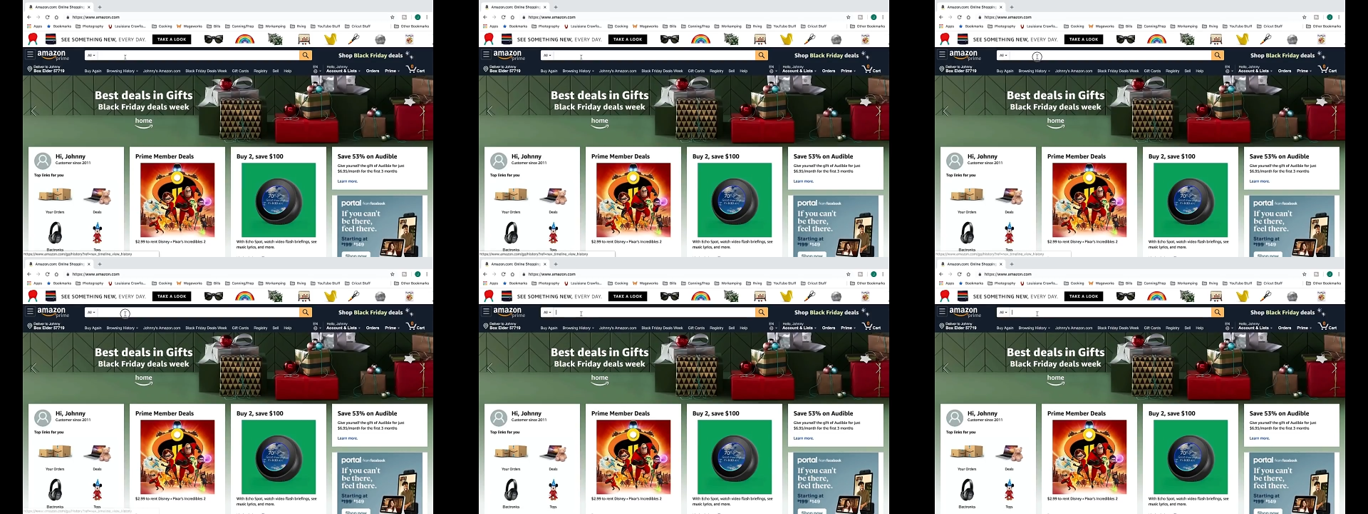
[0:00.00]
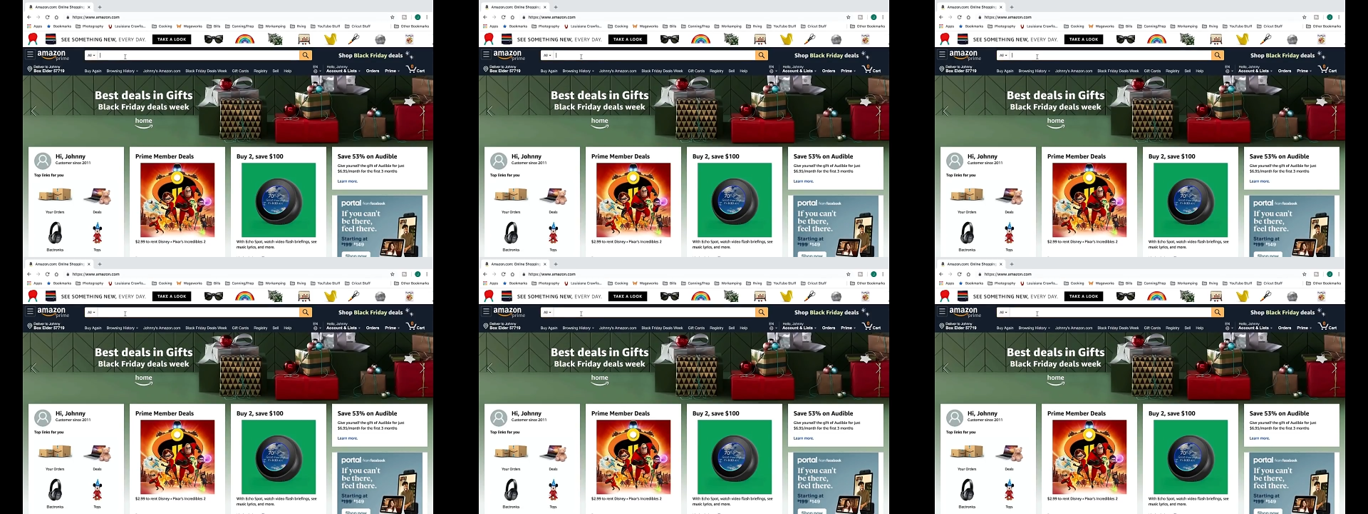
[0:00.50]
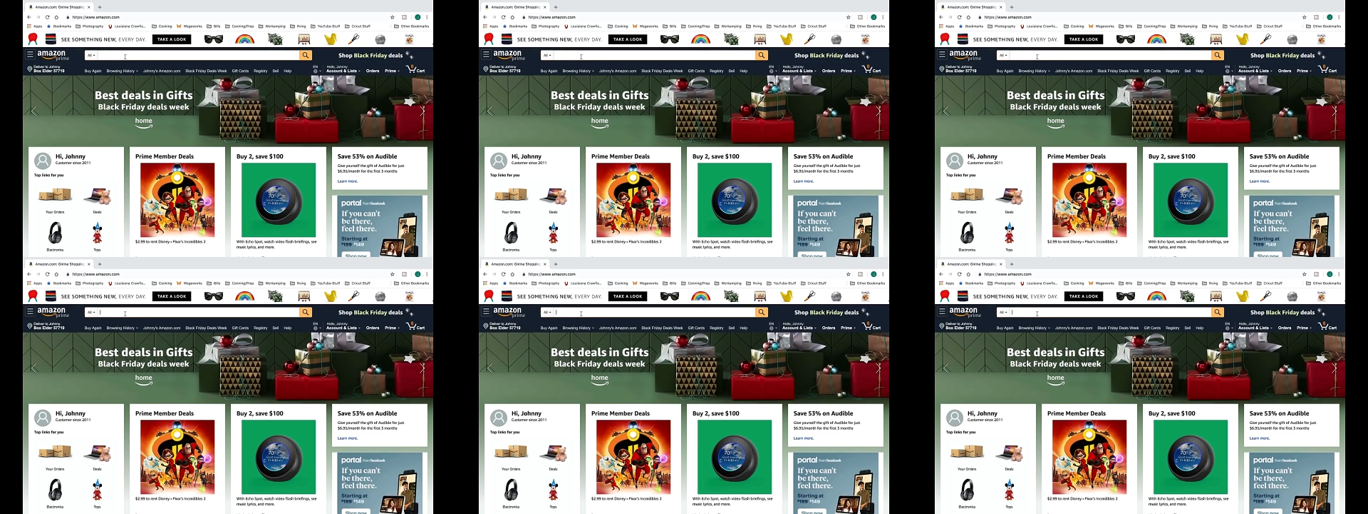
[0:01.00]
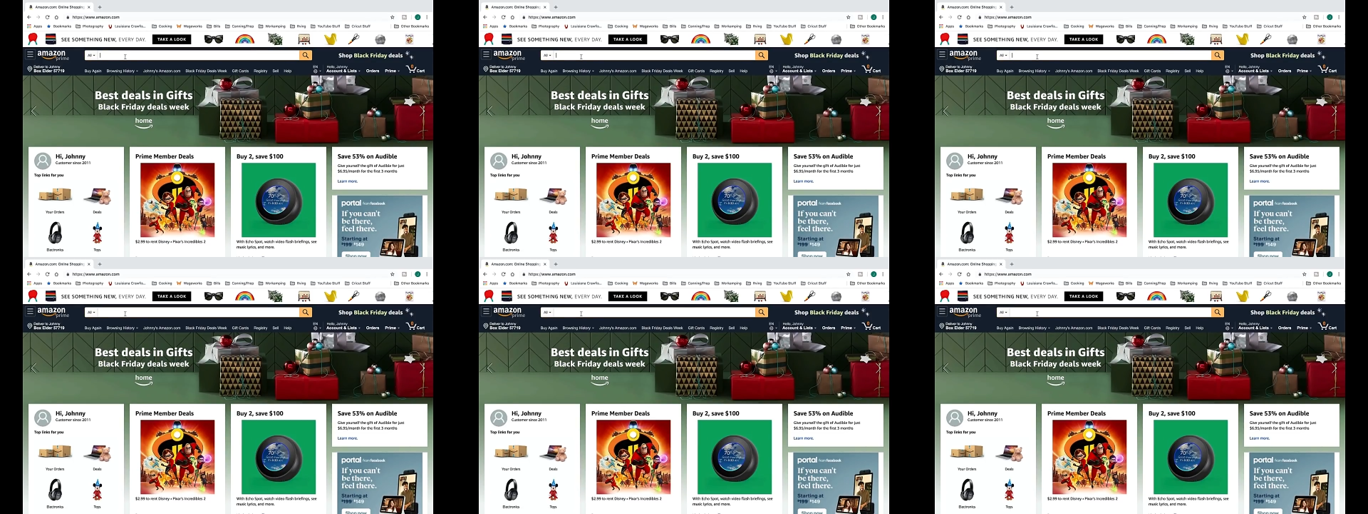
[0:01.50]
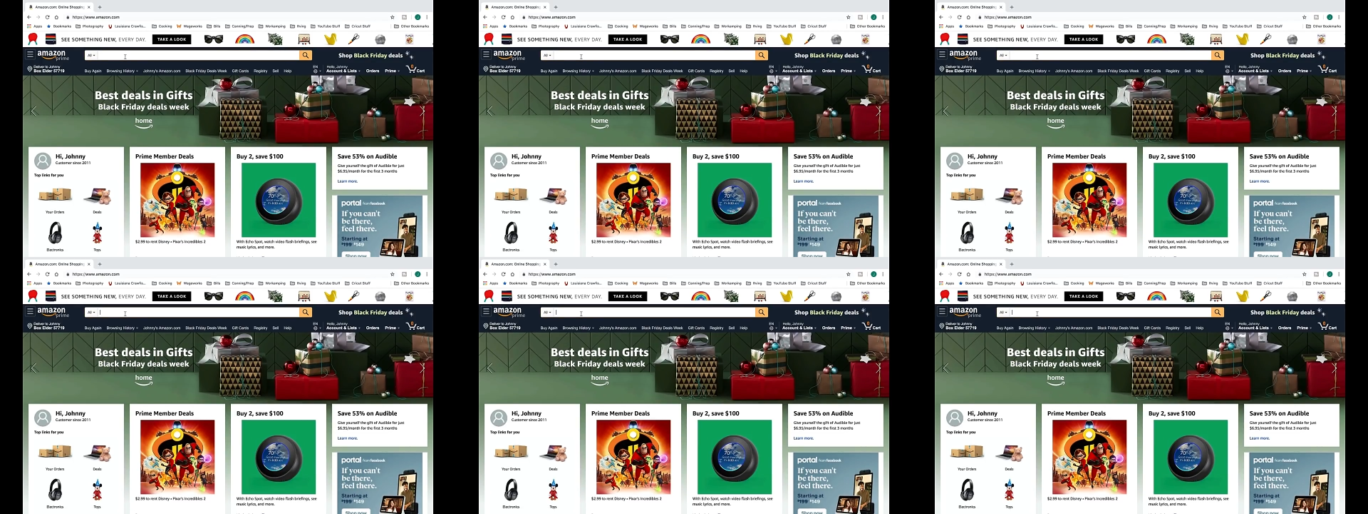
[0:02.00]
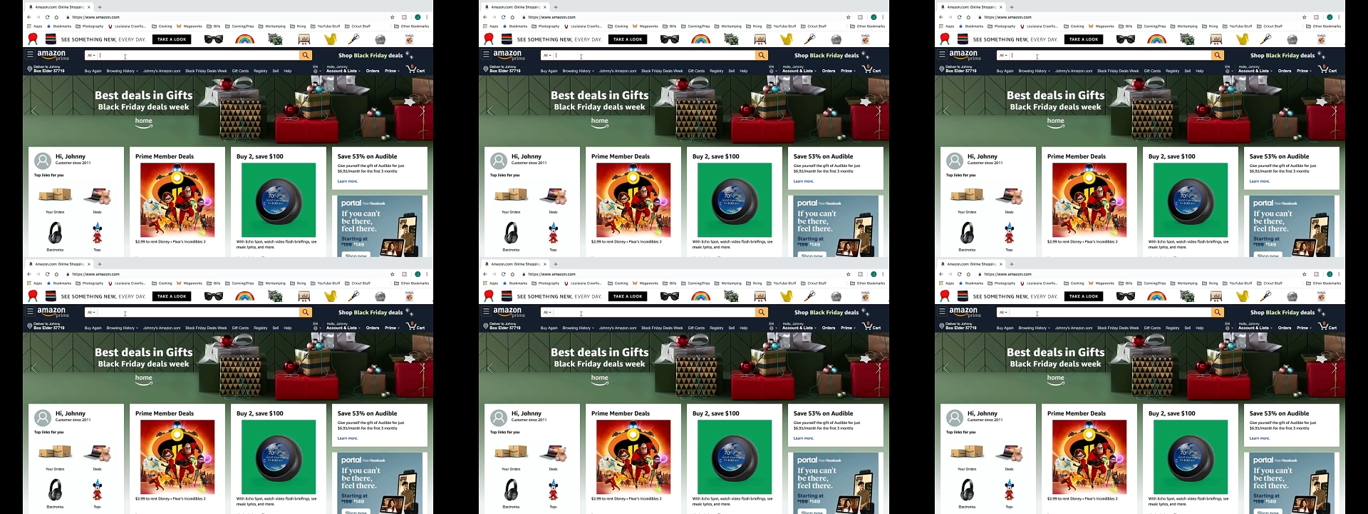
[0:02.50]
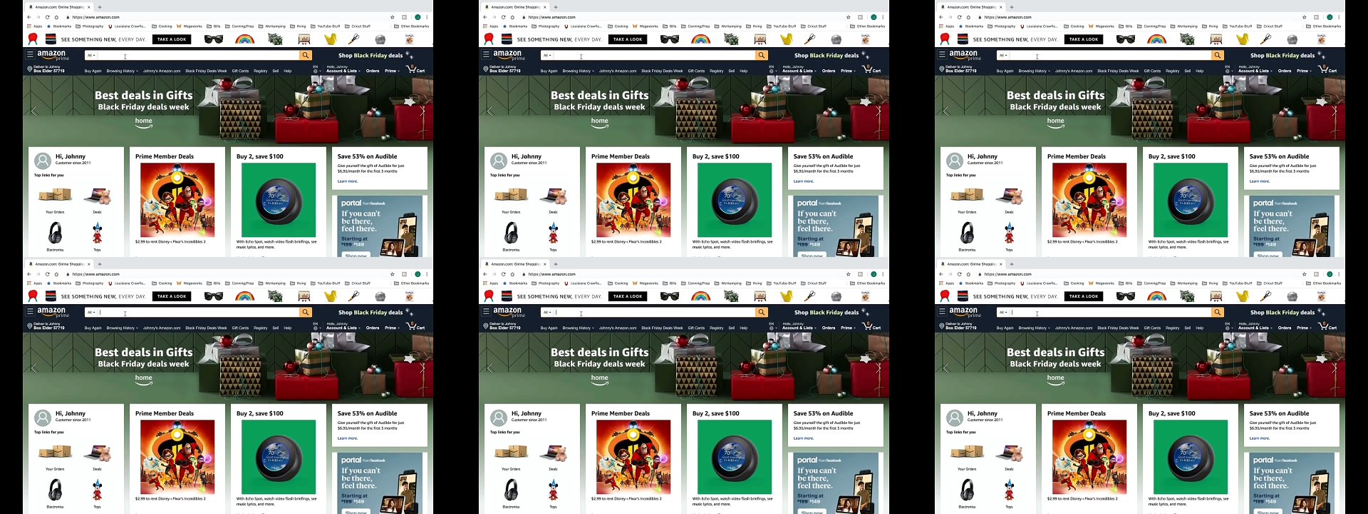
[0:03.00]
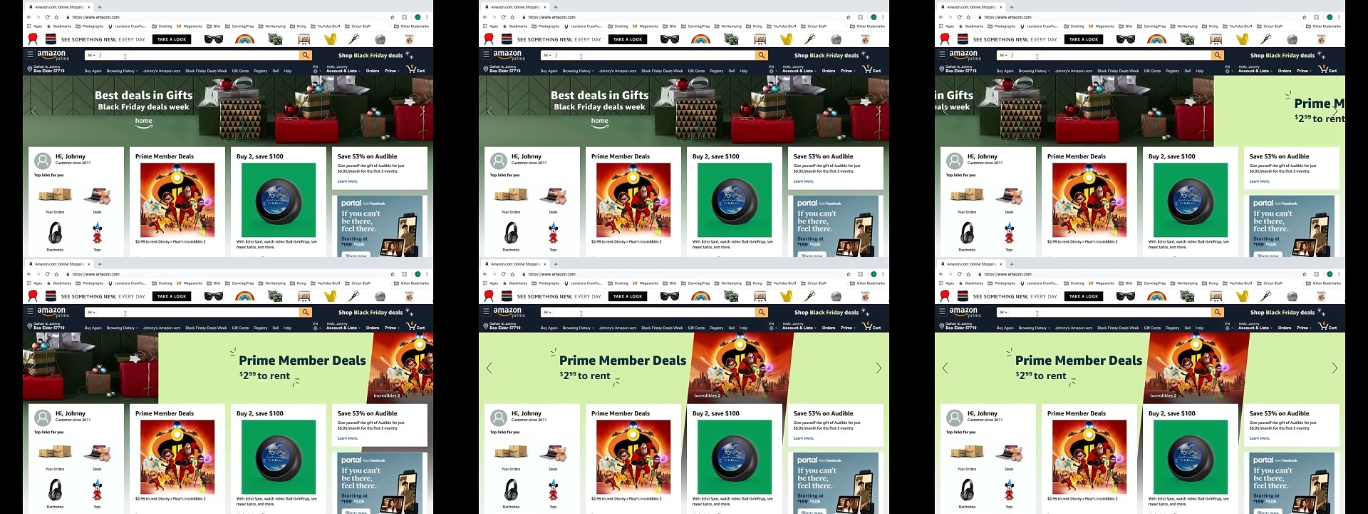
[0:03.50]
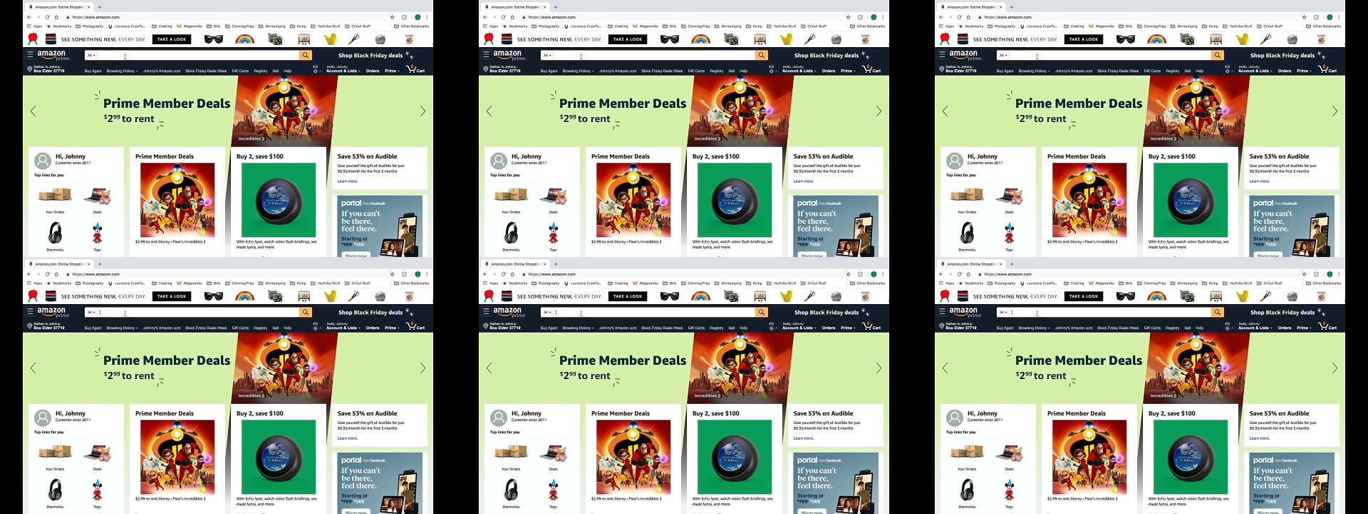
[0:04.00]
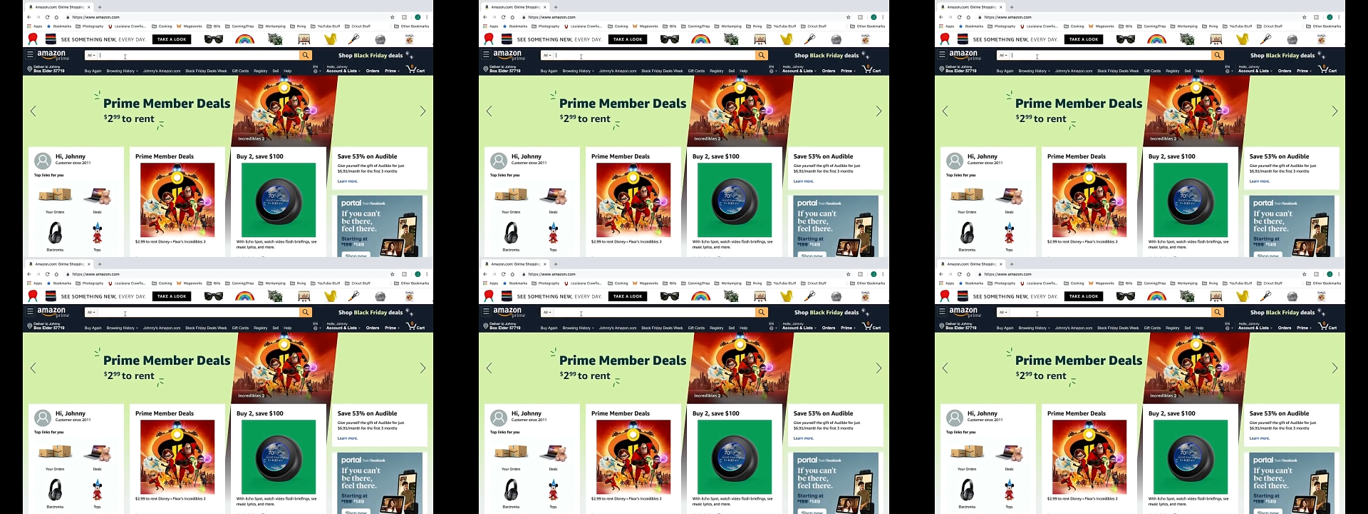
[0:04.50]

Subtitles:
Nobody's mouth can be seen.